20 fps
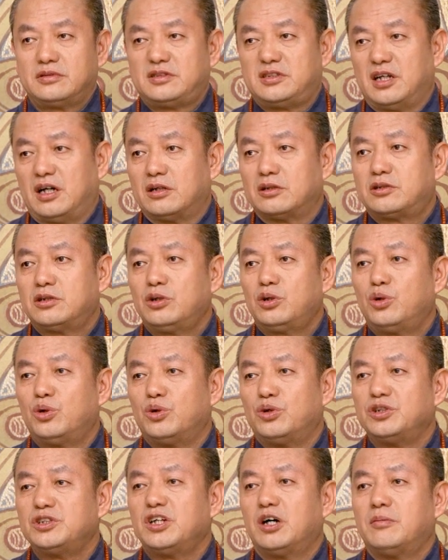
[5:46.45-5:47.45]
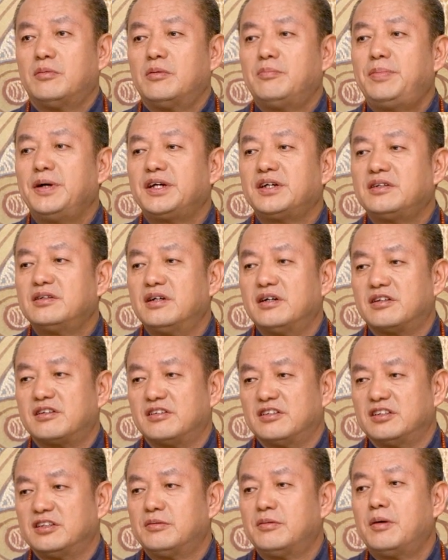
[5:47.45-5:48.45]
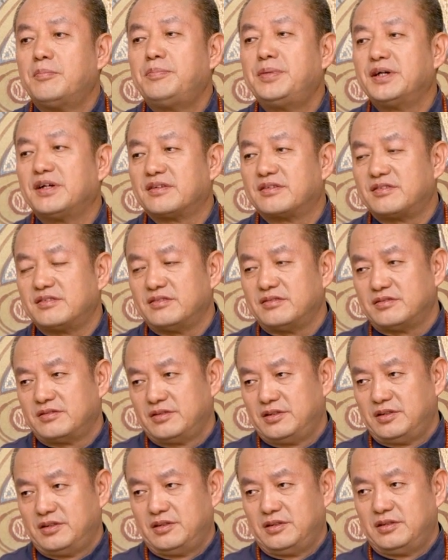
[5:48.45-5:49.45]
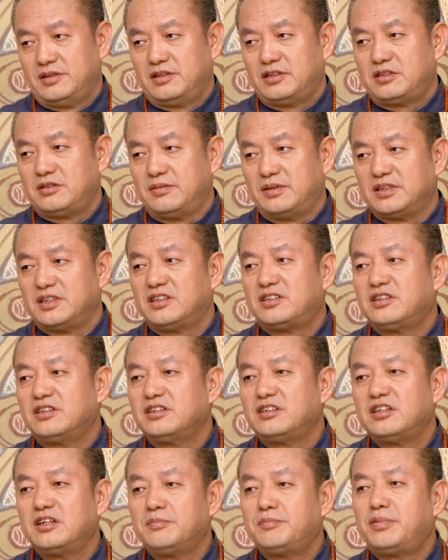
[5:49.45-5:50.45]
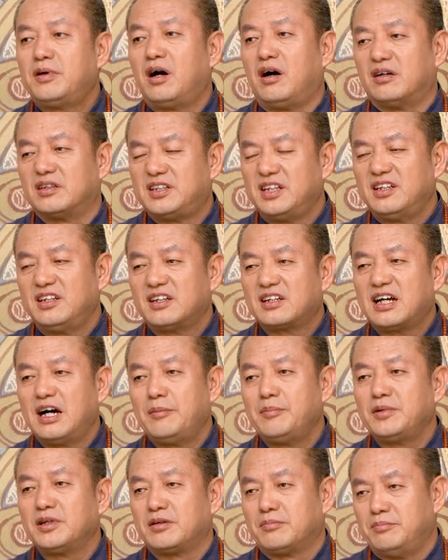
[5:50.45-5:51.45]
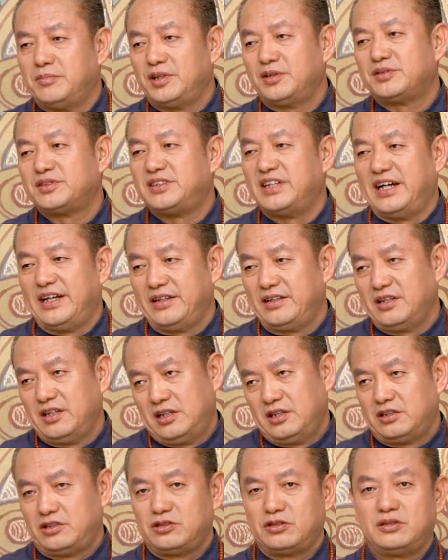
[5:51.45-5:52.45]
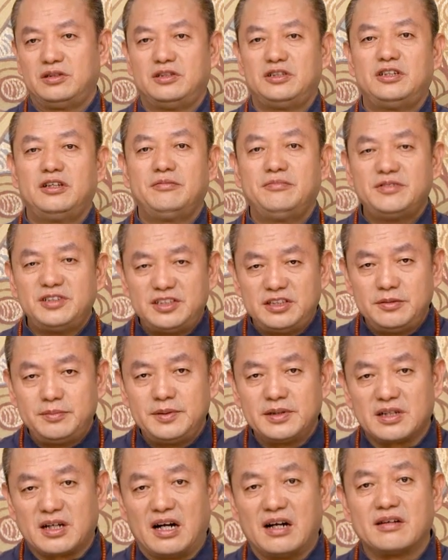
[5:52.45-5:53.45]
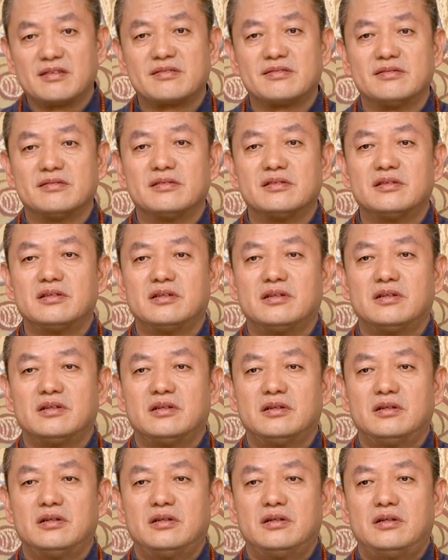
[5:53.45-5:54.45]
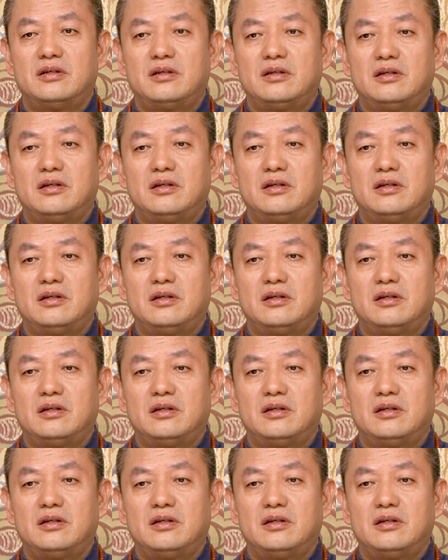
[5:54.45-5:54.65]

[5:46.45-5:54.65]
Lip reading: When he was young, people died from starvation or sickness. If you were weak and poor, you couldn't afford medicine and food.